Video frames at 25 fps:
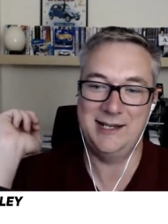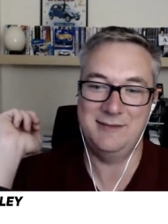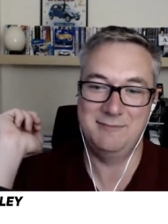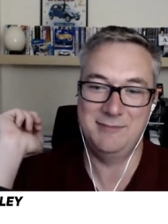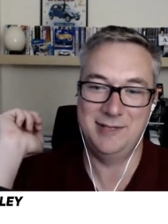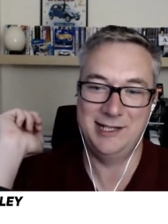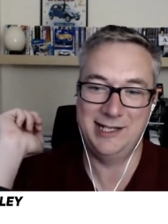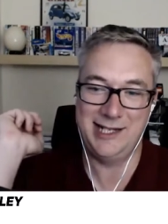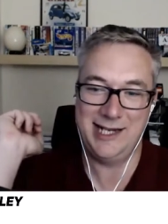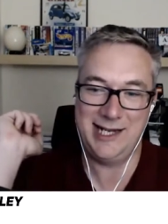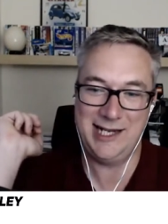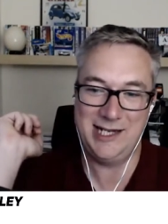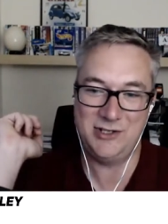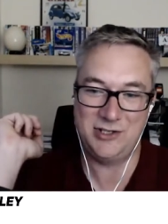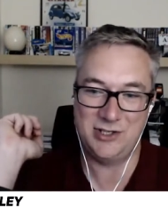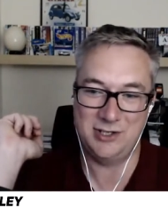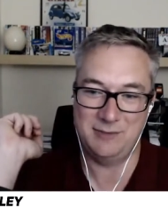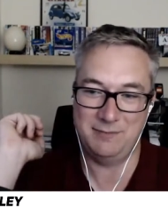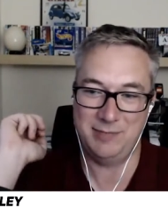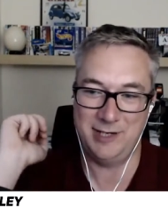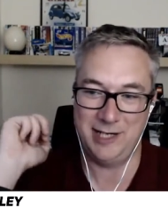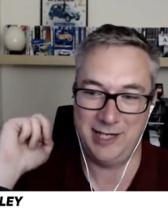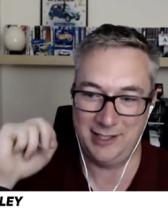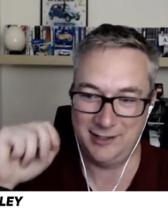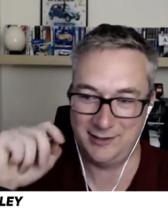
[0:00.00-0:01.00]
Malaysia
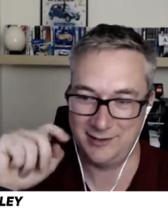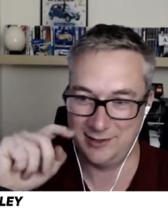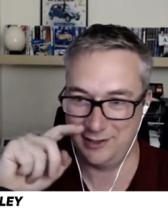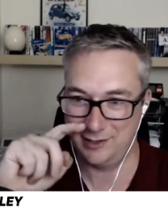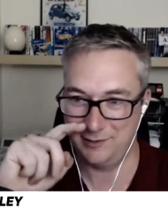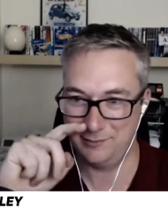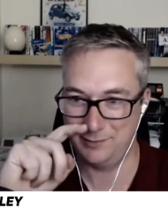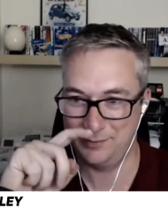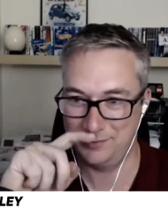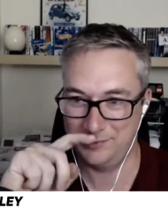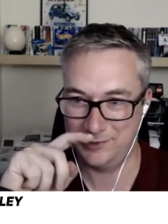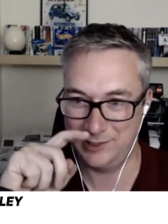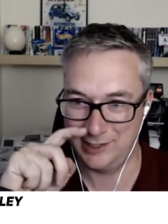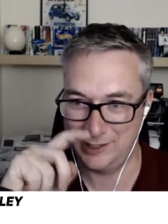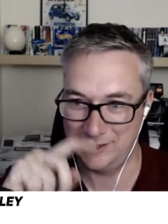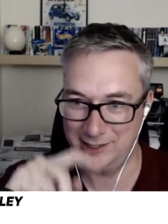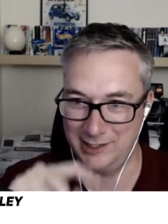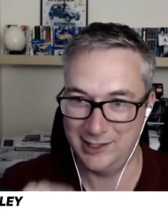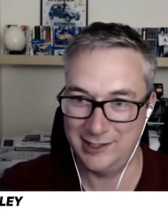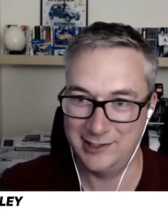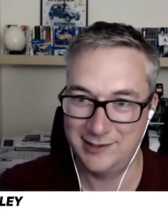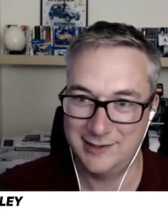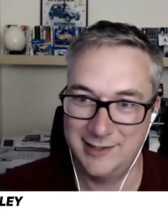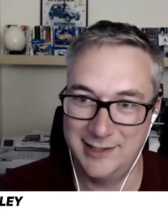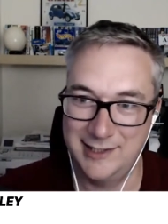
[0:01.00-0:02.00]
picked up
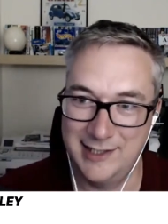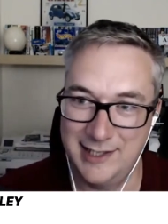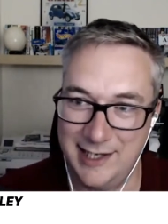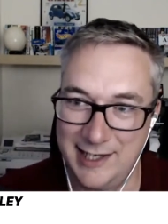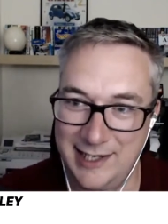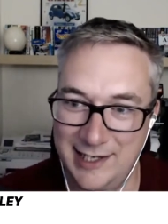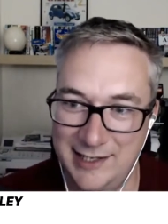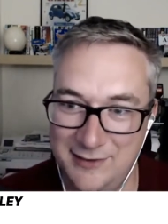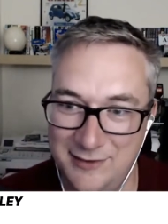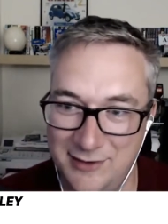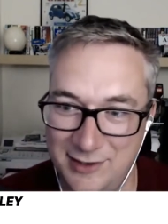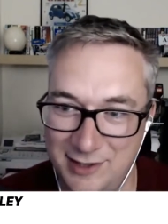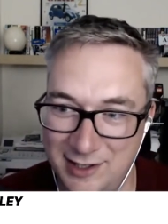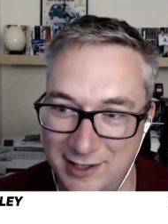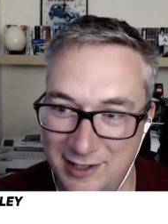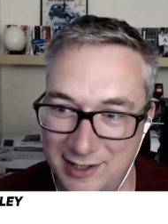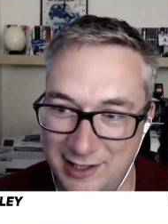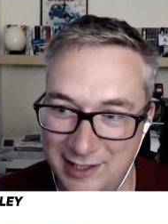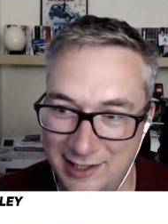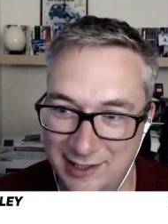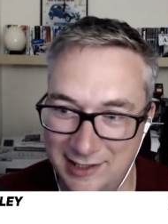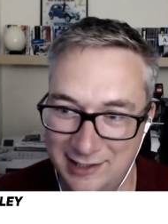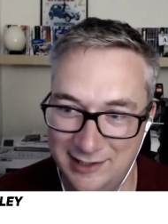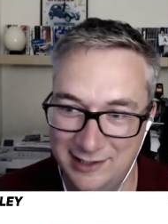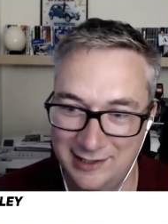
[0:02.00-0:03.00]
today that
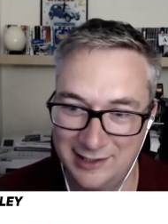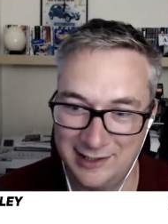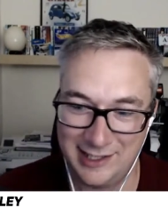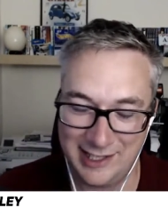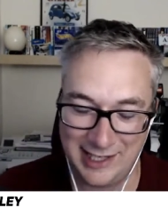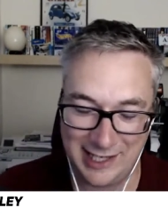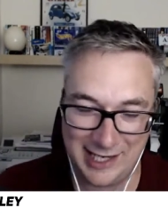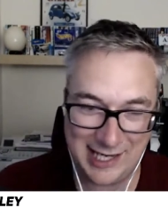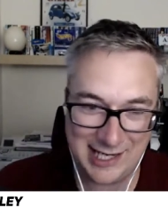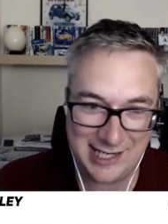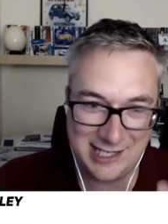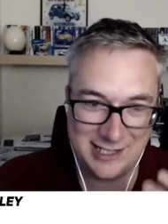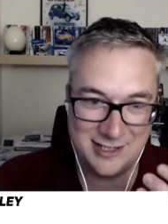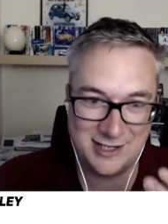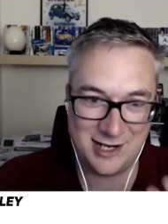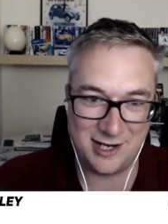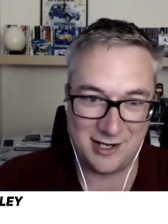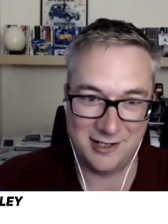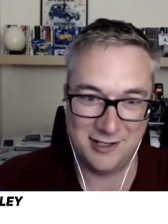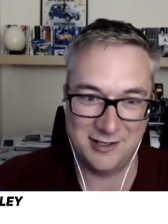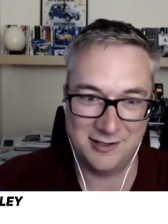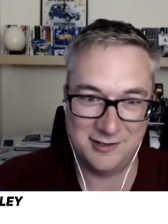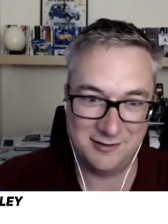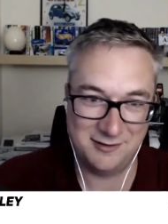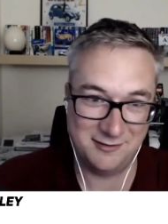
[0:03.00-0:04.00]
he'd
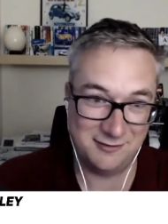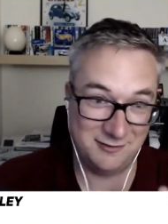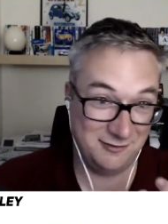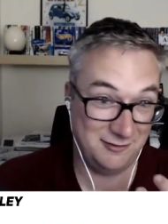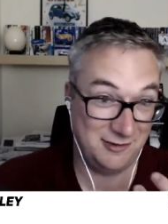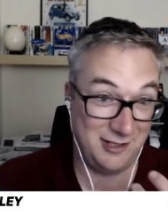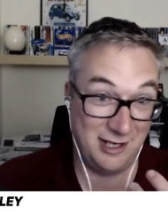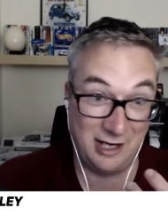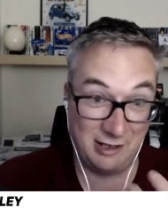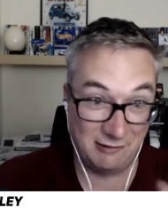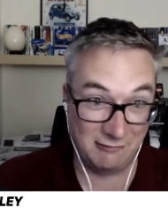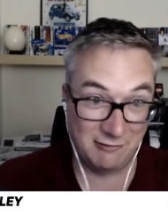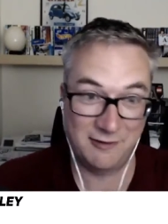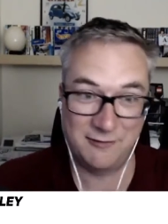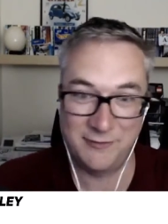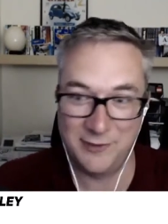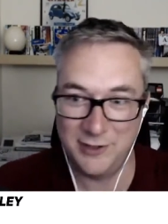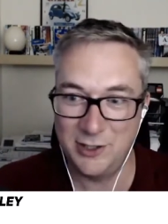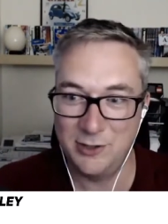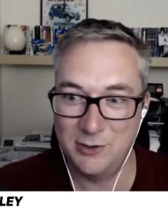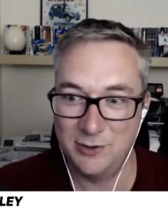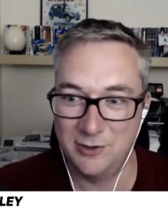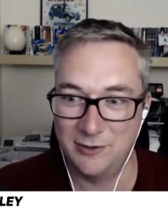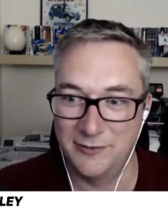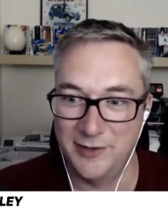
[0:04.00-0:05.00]
done a
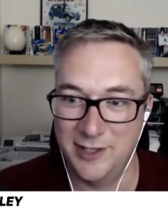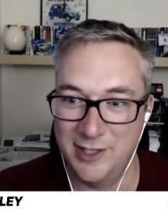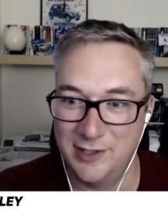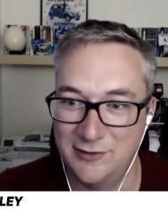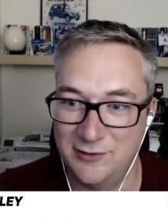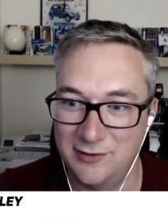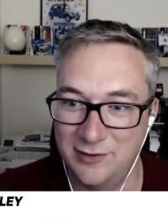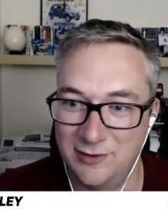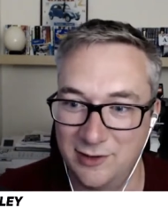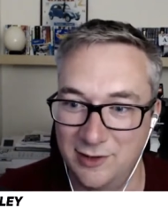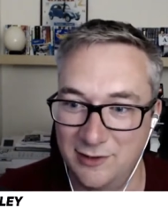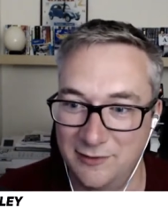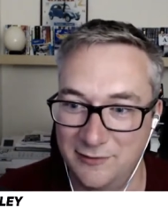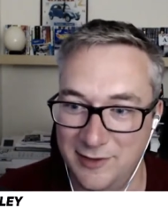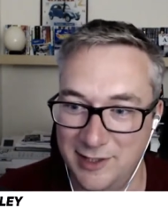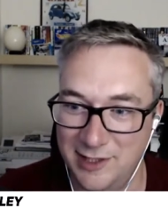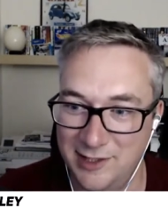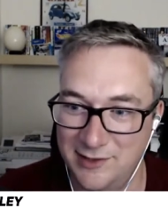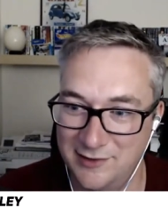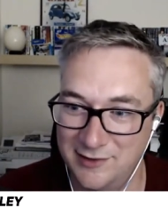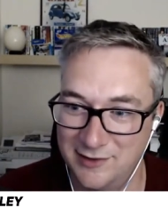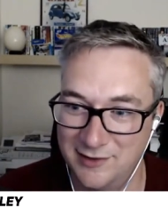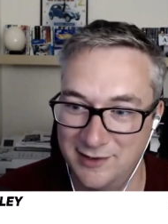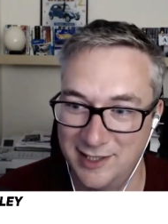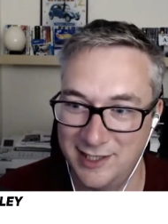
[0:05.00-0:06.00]
review of this
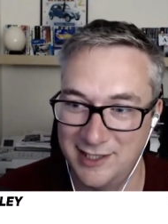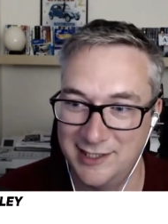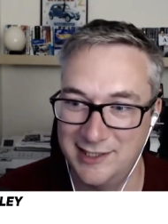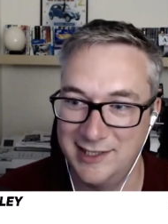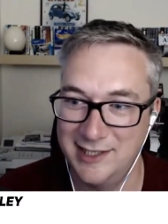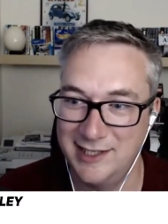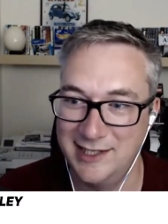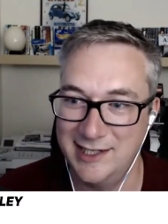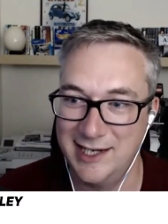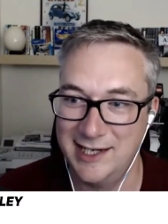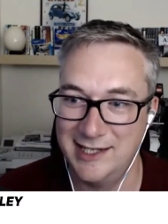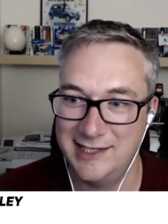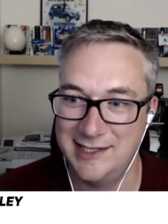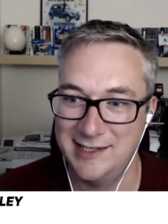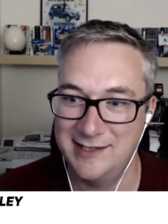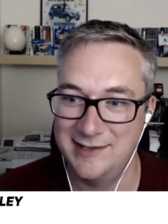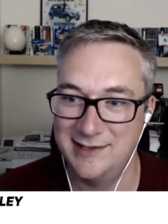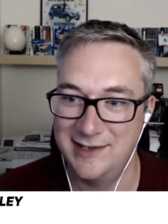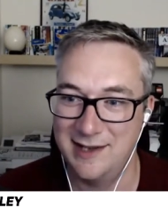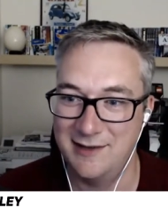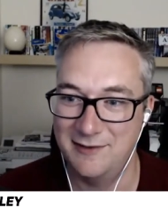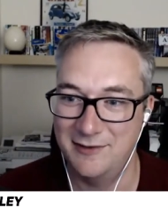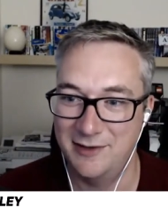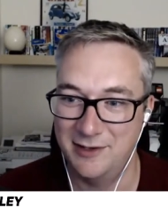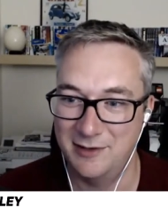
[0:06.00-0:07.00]

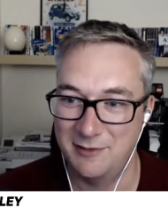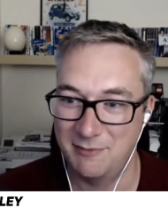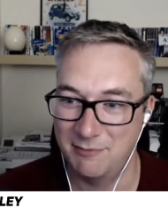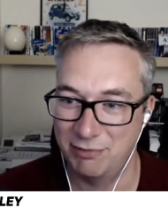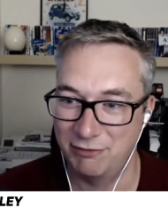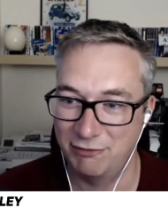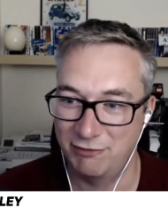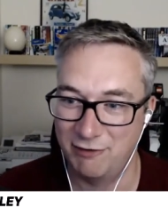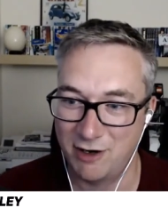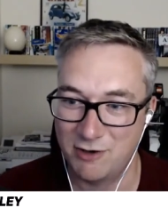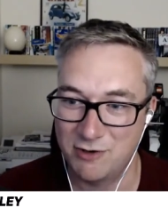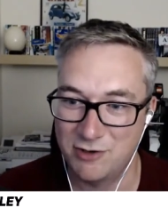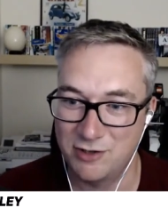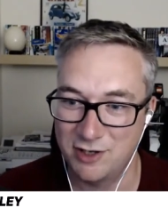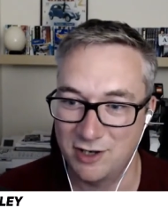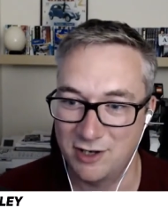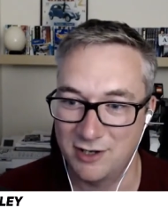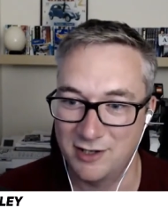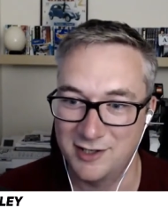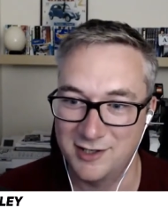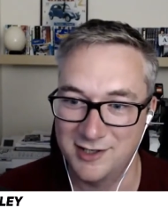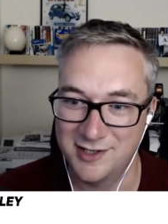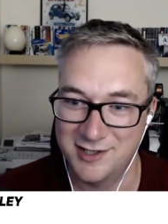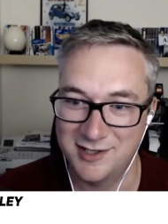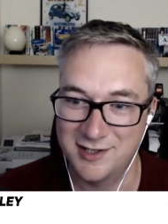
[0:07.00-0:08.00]
1987
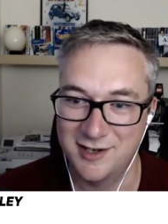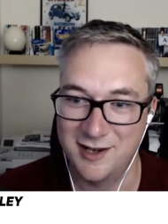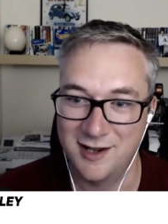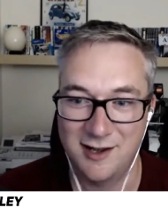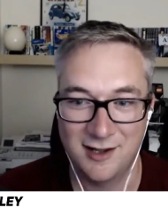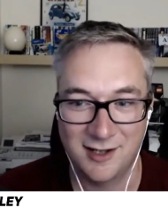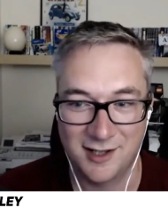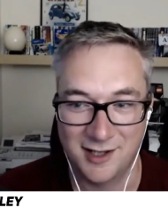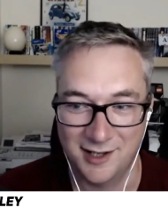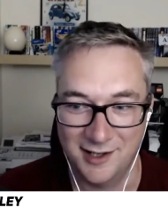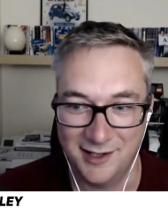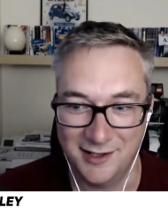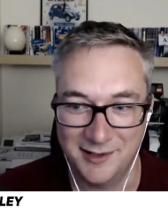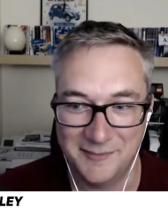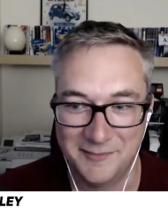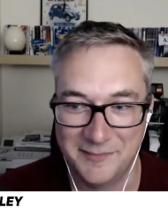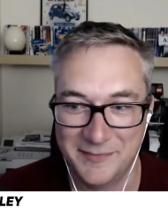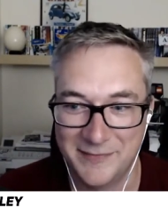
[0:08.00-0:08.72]
Proton Saga,